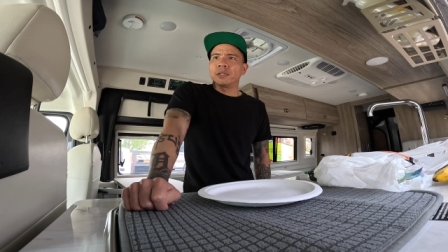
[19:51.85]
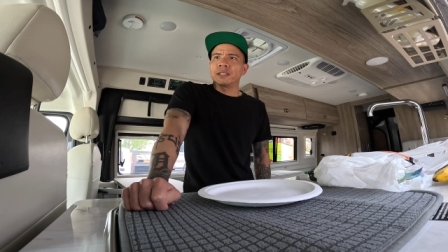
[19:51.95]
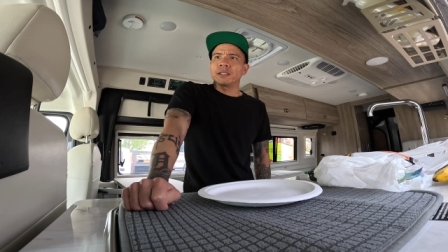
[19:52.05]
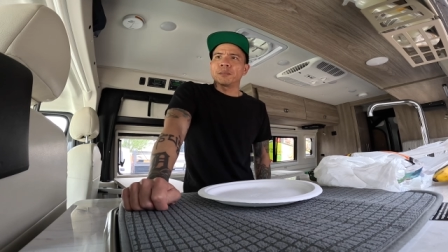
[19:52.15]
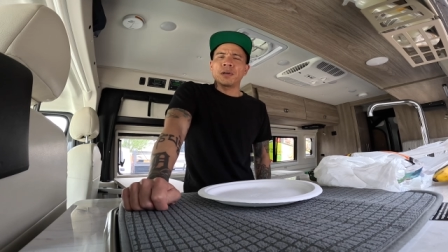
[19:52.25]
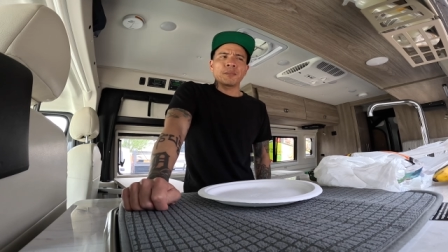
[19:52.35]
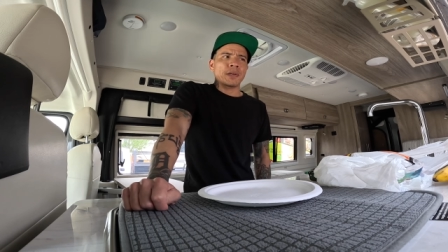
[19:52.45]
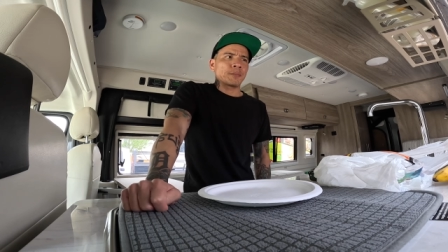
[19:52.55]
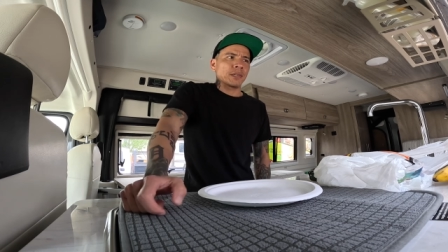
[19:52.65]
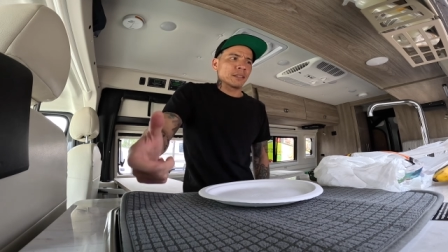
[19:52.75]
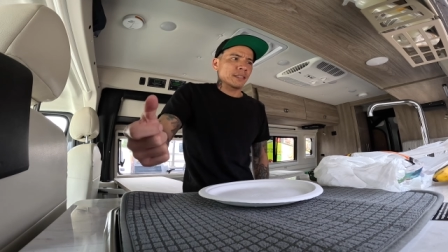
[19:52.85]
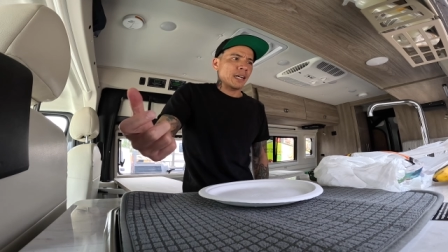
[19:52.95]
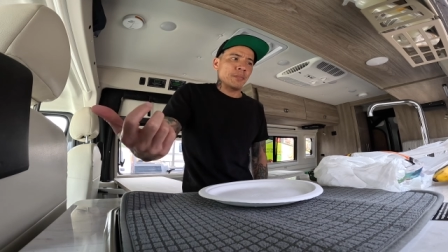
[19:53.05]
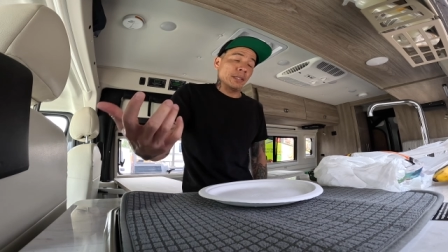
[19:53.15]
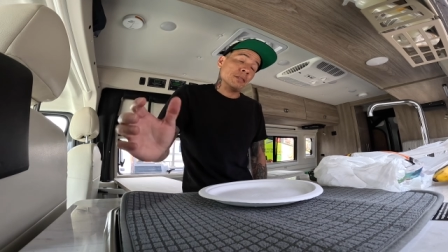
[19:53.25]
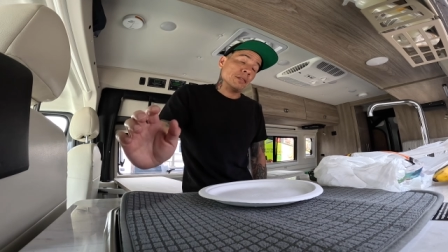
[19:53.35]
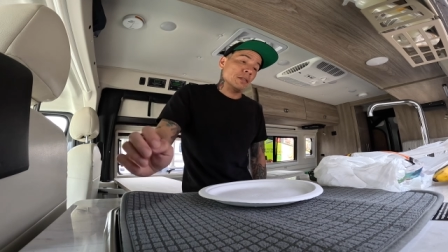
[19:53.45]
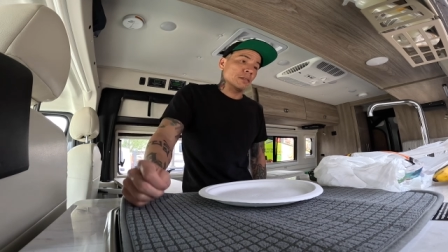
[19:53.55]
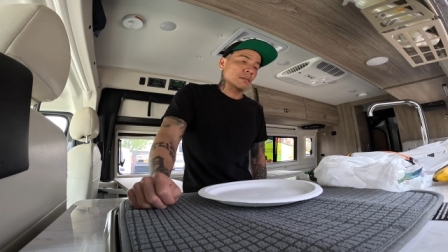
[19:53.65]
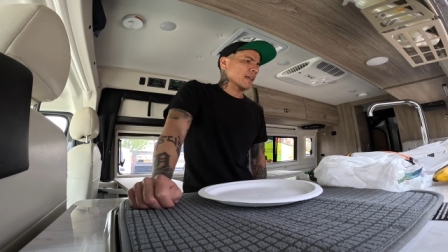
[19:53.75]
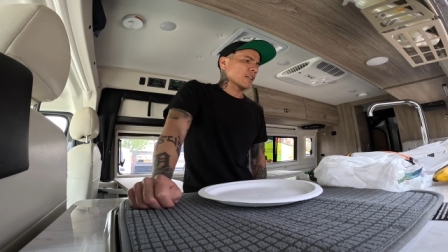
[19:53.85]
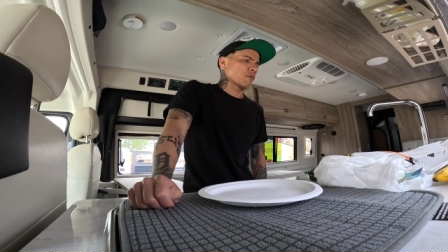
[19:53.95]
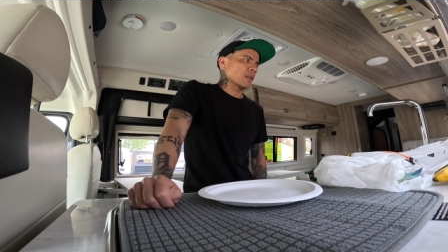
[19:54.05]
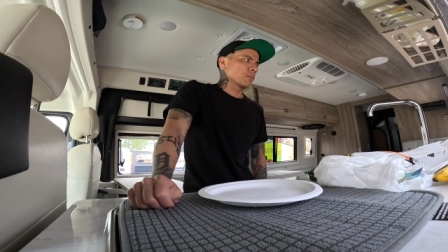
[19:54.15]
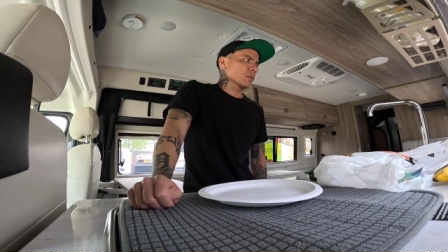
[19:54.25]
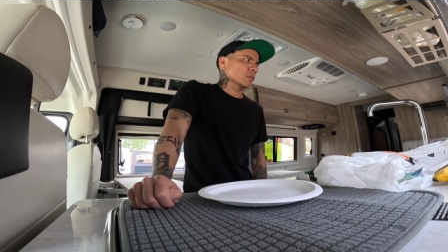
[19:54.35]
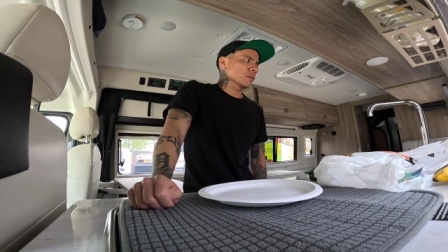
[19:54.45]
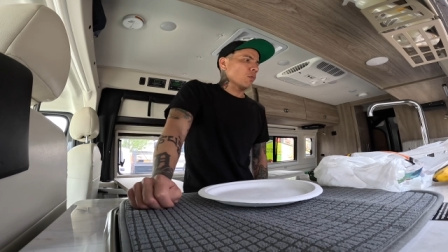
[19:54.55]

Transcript: but the pump kept on stopping, so I got a Red Bull,